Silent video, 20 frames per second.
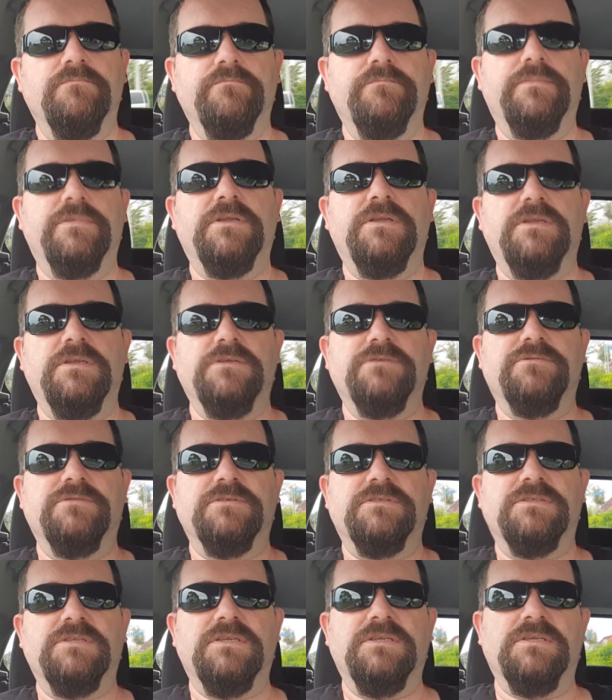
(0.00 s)
but
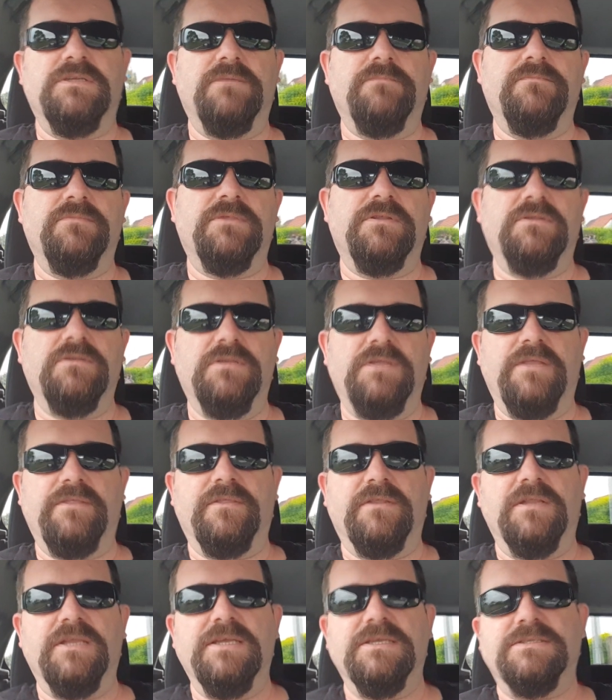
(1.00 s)
interesting
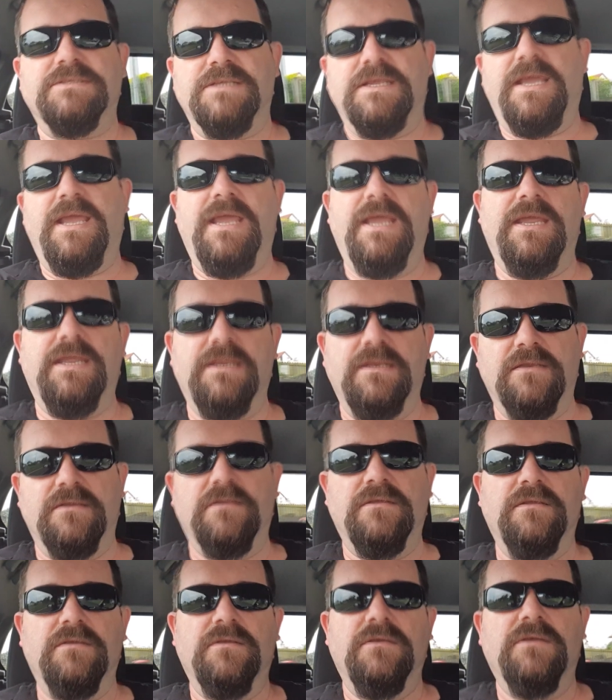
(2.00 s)
nonetheless,
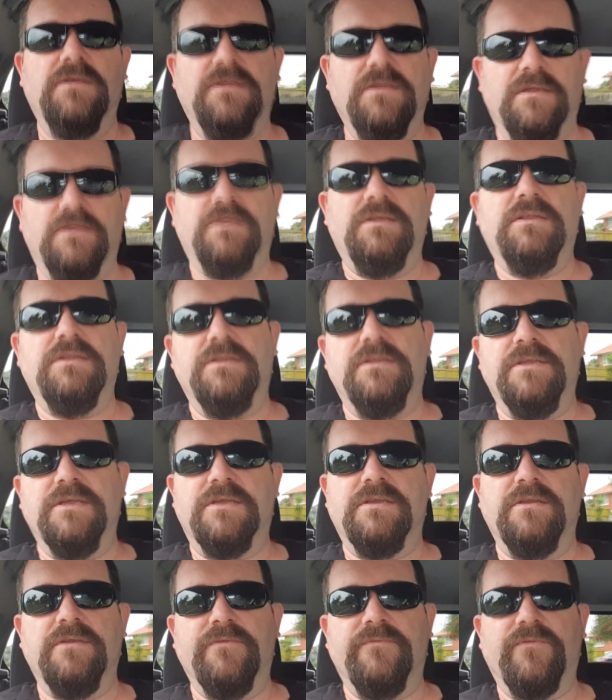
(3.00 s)
and
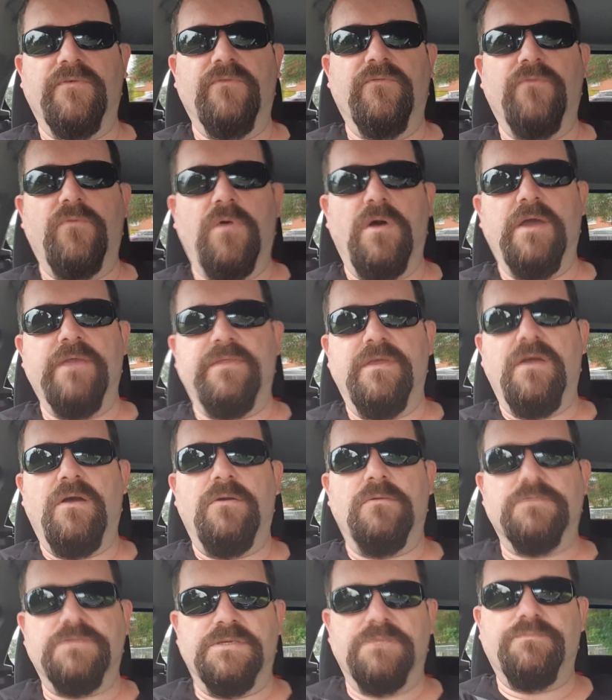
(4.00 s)
indicative of why they're
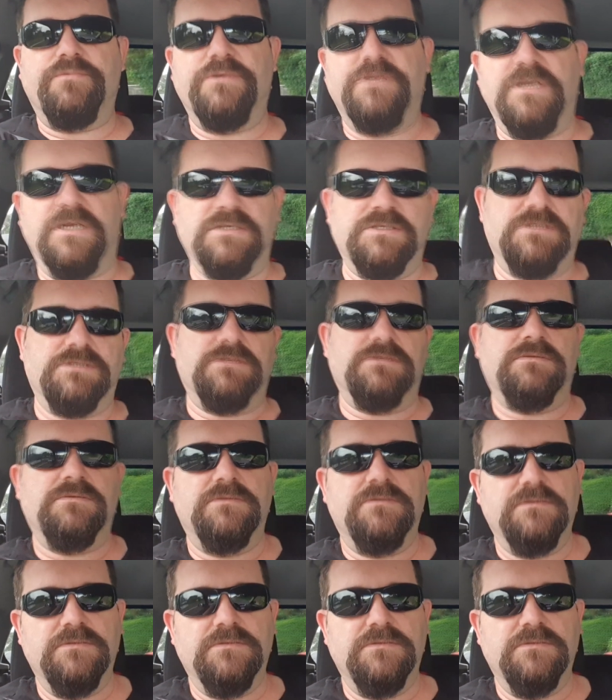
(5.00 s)
halting production